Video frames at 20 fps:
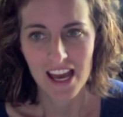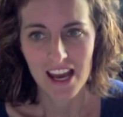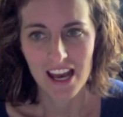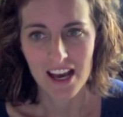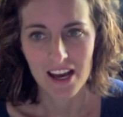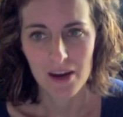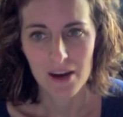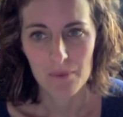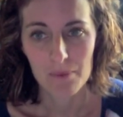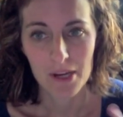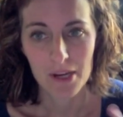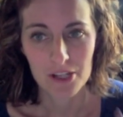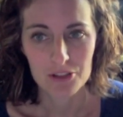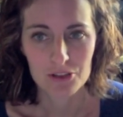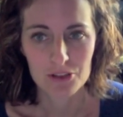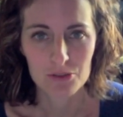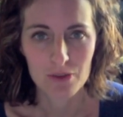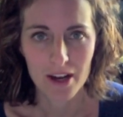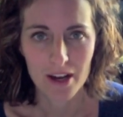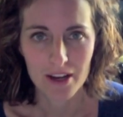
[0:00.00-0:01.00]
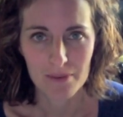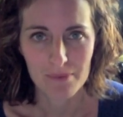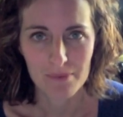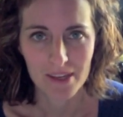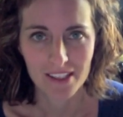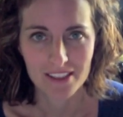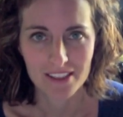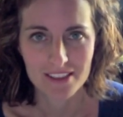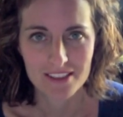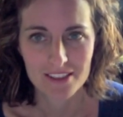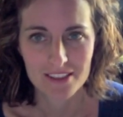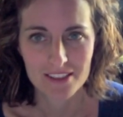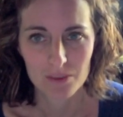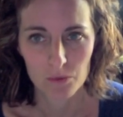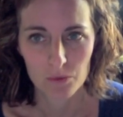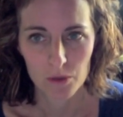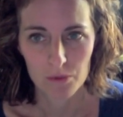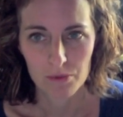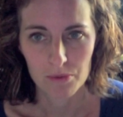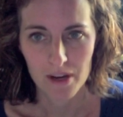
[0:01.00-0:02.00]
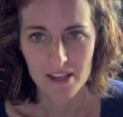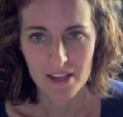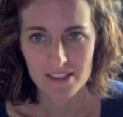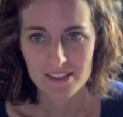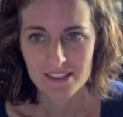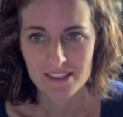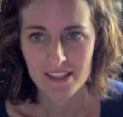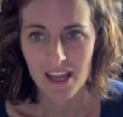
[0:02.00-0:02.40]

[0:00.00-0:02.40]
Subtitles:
But I do recommend WordPress.